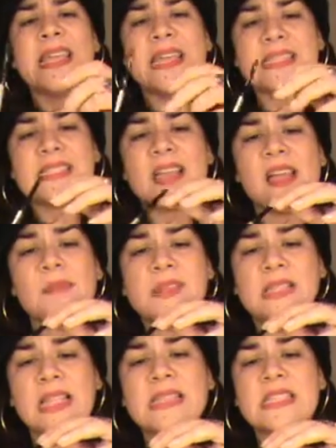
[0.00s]
it's time
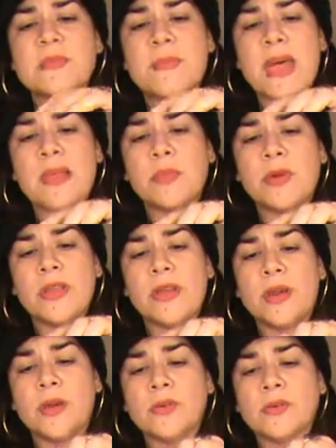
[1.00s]
to let this bad boy
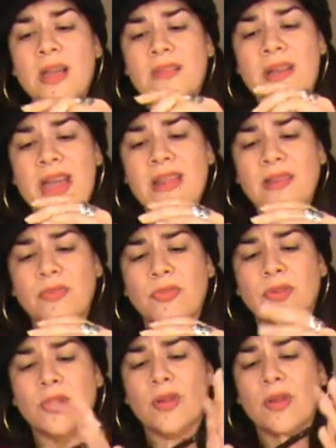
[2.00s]
go. I've had it
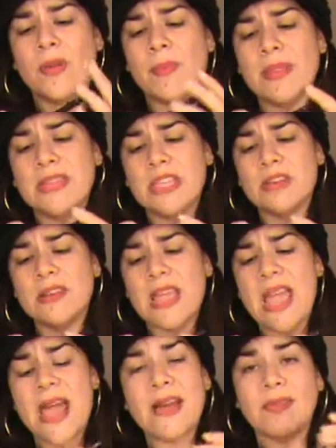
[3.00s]
for about a year and a
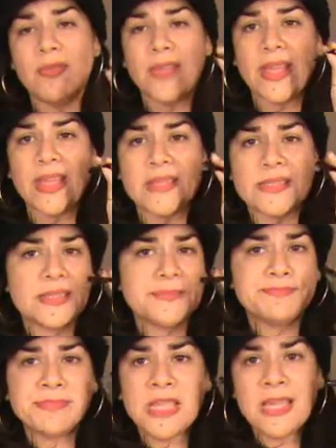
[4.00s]
half, and
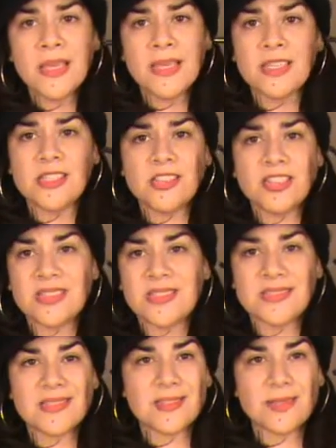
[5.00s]
um, it just
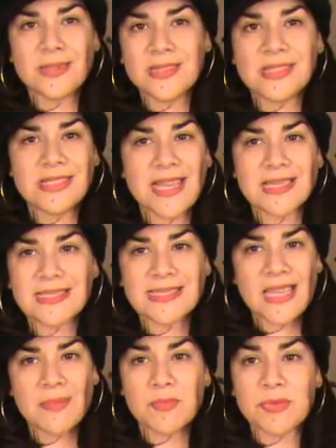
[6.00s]
doesn't do the exact
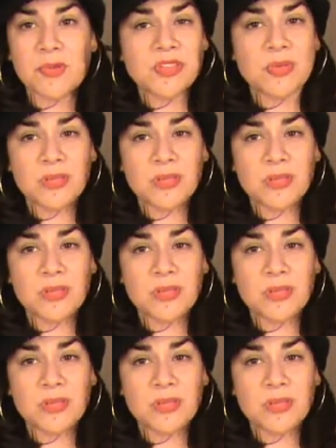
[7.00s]
same. Pretty much the